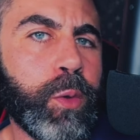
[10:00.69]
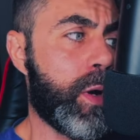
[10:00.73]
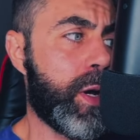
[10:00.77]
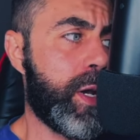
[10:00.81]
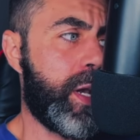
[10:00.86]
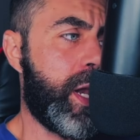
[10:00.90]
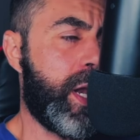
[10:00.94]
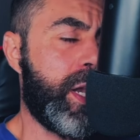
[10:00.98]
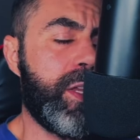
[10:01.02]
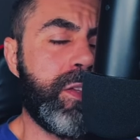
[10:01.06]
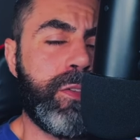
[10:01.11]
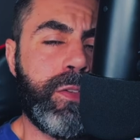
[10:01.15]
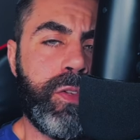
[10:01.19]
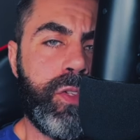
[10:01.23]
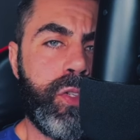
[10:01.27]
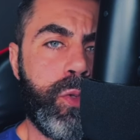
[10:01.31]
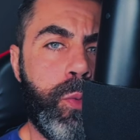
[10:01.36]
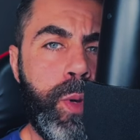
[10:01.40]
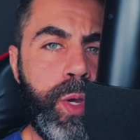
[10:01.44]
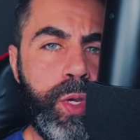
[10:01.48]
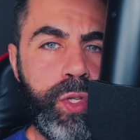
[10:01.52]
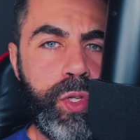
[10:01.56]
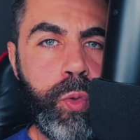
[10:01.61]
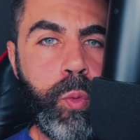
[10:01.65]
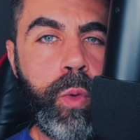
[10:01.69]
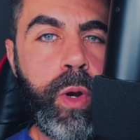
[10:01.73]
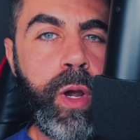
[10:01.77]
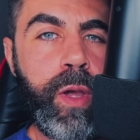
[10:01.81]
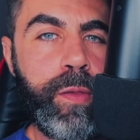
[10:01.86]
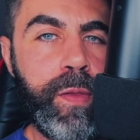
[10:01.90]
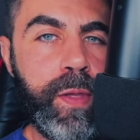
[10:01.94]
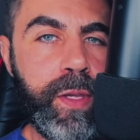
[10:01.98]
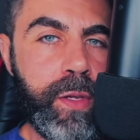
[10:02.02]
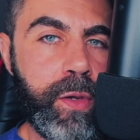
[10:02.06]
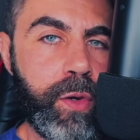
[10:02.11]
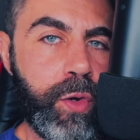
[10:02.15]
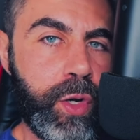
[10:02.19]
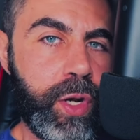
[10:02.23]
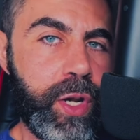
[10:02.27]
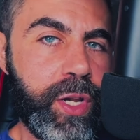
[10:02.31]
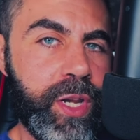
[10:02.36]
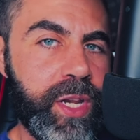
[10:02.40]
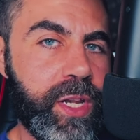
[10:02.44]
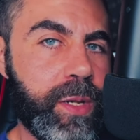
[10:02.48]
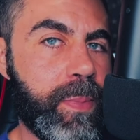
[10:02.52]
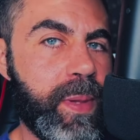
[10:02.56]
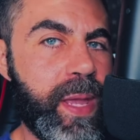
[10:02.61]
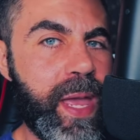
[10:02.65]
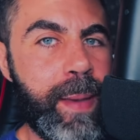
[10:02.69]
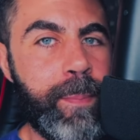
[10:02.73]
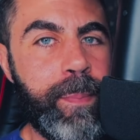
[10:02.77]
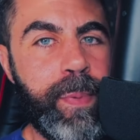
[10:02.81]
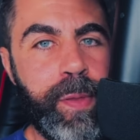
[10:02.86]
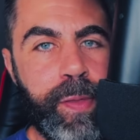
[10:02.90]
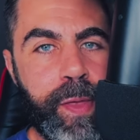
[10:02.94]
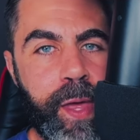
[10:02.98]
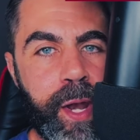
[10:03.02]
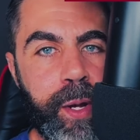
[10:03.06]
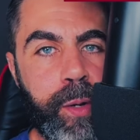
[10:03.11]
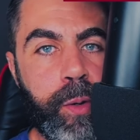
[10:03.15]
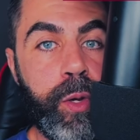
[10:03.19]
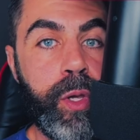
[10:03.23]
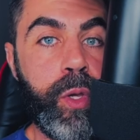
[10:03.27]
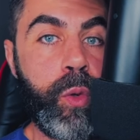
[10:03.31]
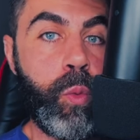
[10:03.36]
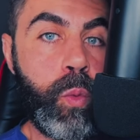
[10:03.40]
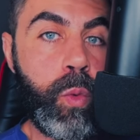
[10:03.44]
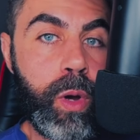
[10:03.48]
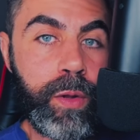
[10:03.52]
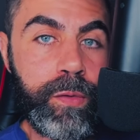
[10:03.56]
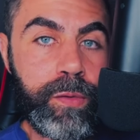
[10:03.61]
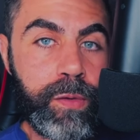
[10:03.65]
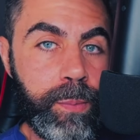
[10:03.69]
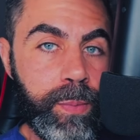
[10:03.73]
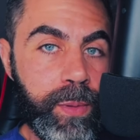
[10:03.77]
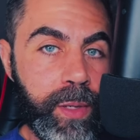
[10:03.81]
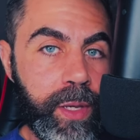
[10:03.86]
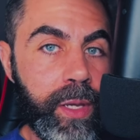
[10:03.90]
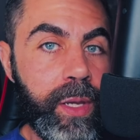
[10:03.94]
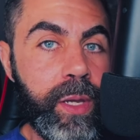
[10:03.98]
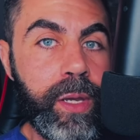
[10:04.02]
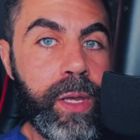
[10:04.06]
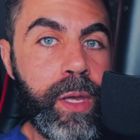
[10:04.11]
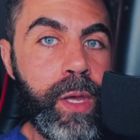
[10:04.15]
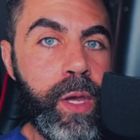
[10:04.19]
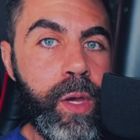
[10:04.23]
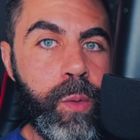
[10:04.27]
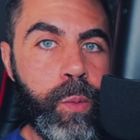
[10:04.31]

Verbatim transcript: Or in any situation where I think you're going to need to be empathetic or you want to be,